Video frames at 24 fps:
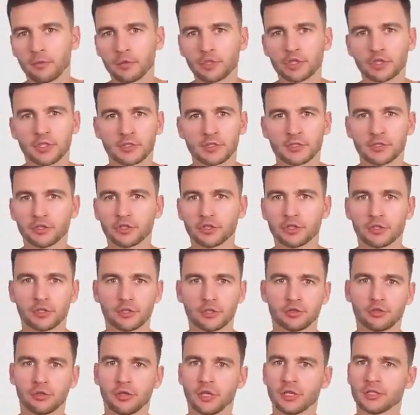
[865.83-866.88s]
hear about
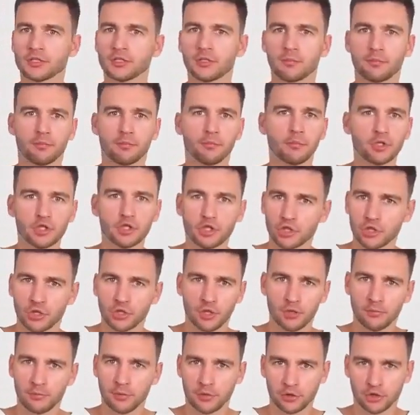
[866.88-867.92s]
muscle tension, but
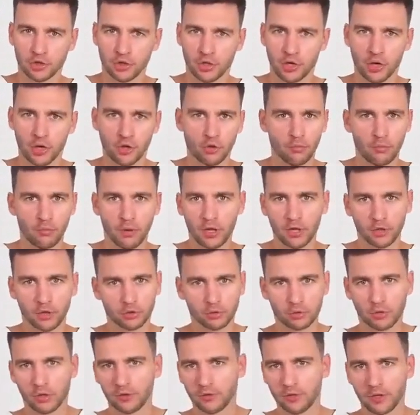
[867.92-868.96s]
few people
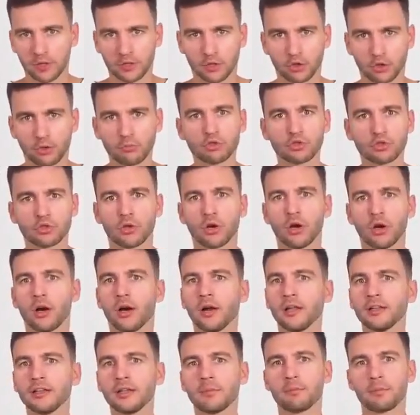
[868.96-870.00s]
mention that tension and
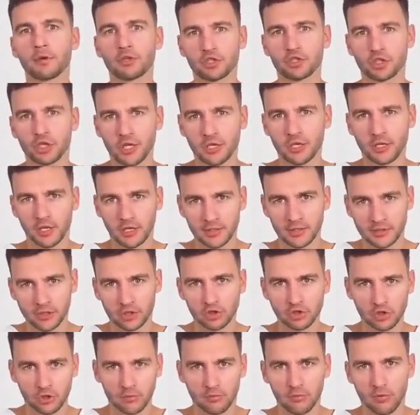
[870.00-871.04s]
tightness can
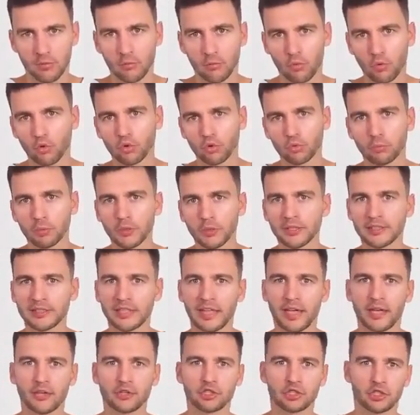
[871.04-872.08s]
also occur in
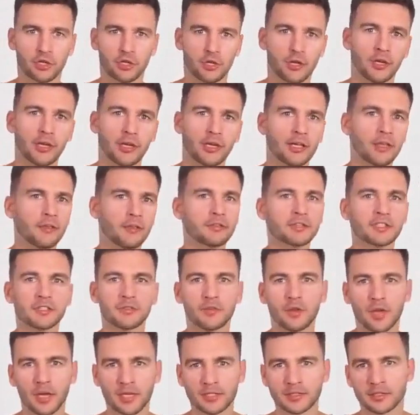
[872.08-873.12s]
ligaments,
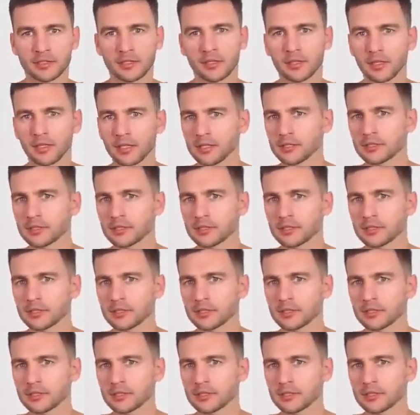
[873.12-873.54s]
blood vessels,